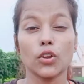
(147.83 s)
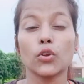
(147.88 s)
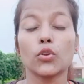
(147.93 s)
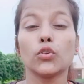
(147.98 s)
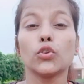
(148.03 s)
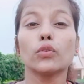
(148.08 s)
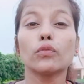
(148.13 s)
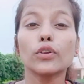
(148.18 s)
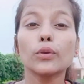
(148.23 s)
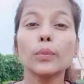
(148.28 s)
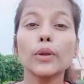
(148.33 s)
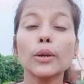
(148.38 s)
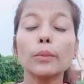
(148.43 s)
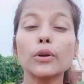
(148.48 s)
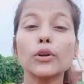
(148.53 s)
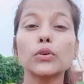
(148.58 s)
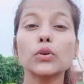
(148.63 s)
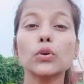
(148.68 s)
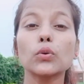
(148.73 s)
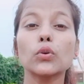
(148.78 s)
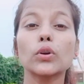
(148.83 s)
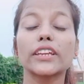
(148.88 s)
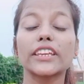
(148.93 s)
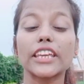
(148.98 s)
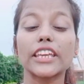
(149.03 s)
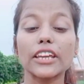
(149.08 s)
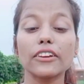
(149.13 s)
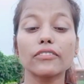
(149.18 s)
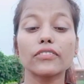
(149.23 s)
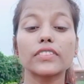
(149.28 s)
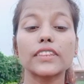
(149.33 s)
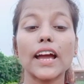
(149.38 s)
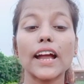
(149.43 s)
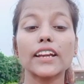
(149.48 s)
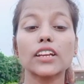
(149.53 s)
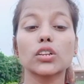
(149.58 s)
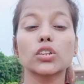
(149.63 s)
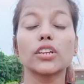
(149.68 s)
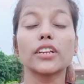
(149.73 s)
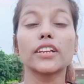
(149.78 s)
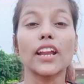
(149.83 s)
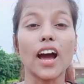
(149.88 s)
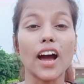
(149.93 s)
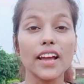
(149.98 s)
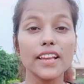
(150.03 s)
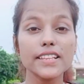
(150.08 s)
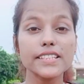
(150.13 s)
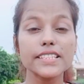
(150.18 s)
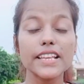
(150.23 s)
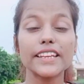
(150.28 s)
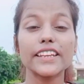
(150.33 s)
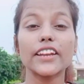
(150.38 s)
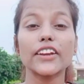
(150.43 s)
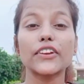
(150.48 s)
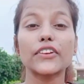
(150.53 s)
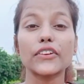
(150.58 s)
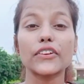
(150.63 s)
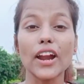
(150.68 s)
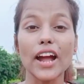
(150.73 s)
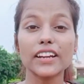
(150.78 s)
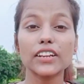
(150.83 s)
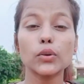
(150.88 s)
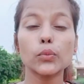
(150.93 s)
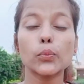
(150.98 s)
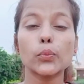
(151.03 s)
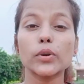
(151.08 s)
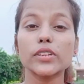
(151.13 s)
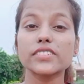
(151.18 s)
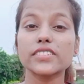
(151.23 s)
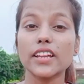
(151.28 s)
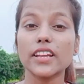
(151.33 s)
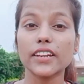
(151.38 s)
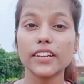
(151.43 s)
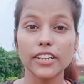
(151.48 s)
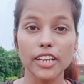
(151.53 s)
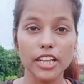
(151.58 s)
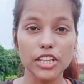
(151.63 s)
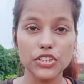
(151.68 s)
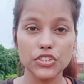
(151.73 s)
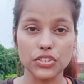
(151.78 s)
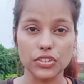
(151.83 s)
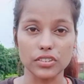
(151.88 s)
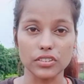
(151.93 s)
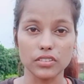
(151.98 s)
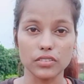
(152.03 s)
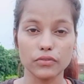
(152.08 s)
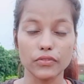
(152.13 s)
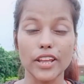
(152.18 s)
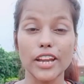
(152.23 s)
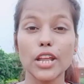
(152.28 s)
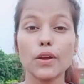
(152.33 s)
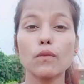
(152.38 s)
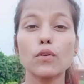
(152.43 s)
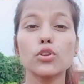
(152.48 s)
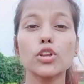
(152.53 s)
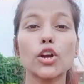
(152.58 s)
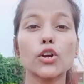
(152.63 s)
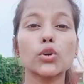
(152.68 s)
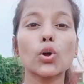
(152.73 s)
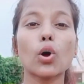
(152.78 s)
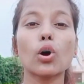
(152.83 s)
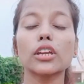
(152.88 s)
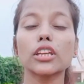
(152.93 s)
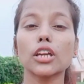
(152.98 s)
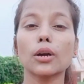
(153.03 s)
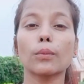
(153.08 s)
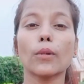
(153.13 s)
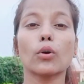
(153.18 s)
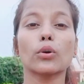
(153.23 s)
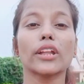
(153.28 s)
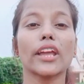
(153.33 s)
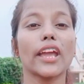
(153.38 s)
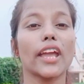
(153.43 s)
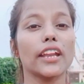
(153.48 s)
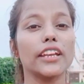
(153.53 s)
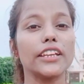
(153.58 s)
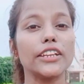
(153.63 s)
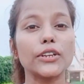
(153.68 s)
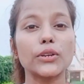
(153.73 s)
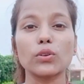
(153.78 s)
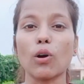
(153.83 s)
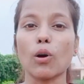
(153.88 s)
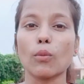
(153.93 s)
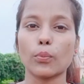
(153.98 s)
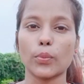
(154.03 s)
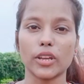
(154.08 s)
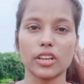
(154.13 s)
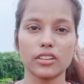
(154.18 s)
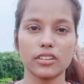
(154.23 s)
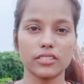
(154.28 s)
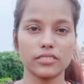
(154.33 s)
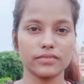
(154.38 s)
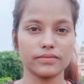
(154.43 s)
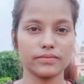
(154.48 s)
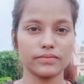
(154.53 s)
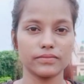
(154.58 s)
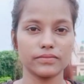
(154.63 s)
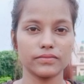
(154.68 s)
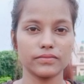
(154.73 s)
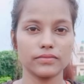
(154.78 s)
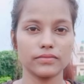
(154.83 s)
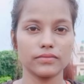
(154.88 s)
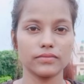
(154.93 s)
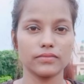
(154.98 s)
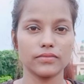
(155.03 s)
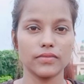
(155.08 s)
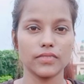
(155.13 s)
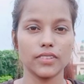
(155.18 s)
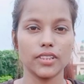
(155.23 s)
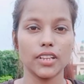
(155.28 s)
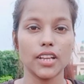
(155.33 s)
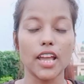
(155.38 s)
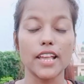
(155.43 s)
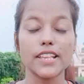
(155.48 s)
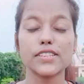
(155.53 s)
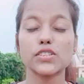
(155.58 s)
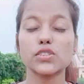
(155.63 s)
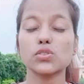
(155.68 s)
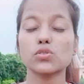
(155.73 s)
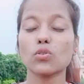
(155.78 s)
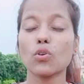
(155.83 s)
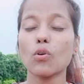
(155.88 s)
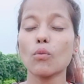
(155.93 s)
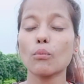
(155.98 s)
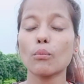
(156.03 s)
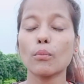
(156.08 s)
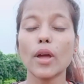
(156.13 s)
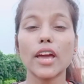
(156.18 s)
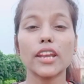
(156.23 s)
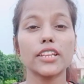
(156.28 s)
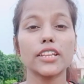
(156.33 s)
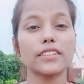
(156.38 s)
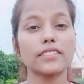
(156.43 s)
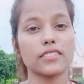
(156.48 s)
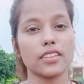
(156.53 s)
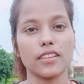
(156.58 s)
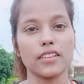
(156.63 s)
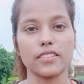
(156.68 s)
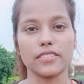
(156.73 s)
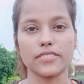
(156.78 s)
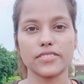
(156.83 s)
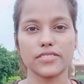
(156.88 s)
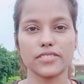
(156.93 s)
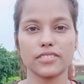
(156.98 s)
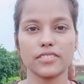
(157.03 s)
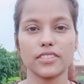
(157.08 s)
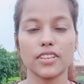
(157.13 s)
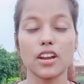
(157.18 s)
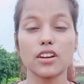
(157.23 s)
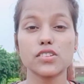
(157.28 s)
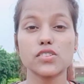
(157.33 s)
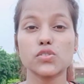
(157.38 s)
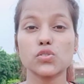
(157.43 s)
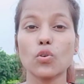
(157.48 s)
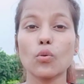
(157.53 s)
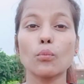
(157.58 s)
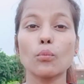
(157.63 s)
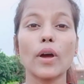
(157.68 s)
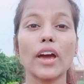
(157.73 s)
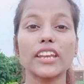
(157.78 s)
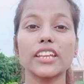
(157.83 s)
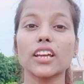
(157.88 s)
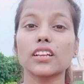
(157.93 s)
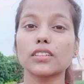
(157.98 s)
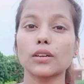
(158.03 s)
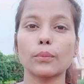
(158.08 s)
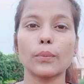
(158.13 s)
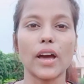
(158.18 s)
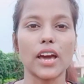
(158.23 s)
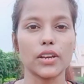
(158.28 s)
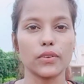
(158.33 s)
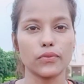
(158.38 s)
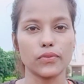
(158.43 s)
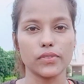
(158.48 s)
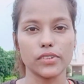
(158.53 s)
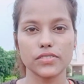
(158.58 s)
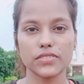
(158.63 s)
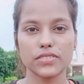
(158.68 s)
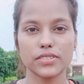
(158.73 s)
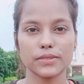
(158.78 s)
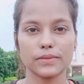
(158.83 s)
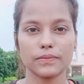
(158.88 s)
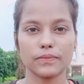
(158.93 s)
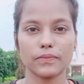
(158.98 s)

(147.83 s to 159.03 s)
You would be able to give that nice and attractive presentation whenever you're talking about any topic. And so many things. There are so many other benefits.